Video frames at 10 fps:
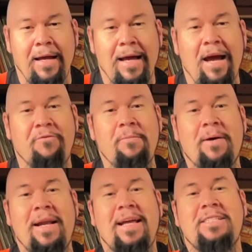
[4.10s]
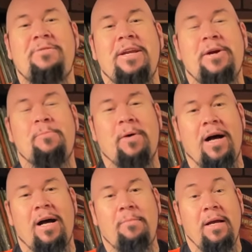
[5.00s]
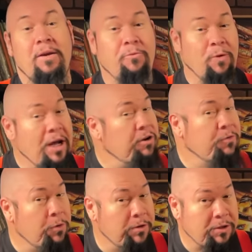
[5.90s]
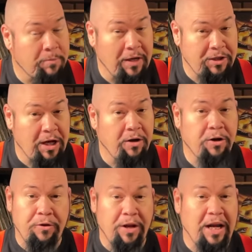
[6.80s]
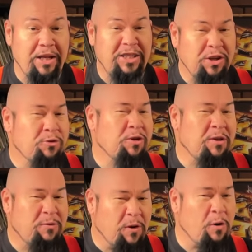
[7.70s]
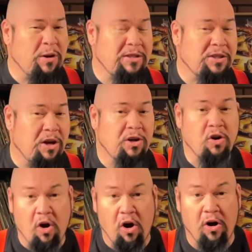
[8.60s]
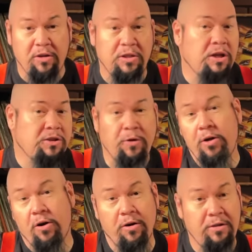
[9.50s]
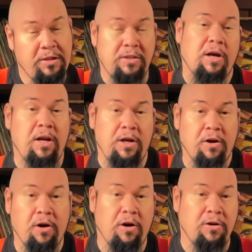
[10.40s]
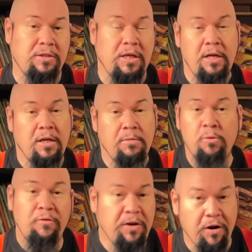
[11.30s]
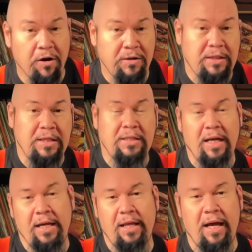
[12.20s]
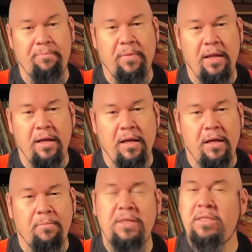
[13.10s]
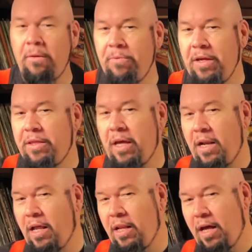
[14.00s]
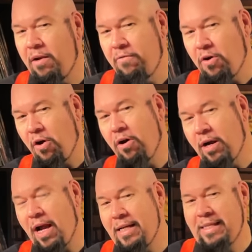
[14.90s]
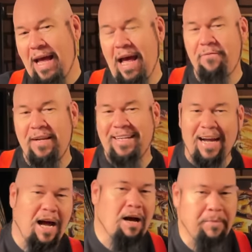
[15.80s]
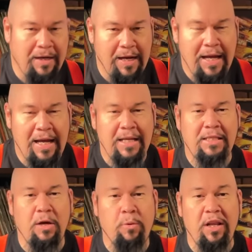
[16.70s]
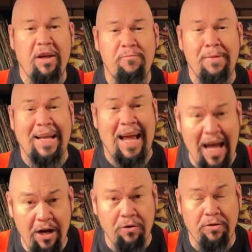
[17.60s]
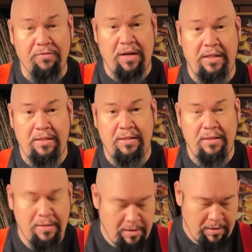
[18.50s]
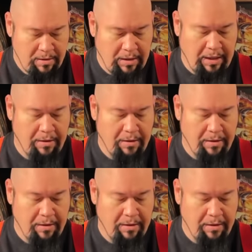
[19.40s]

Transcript: everybody, it's Video Bob. Regular viewers to my channel know that I generally focus on cars, luxury cars, exotic cars, movie cars, things like that. But something that a lot of car guys have in common is that we love mechanical devices, like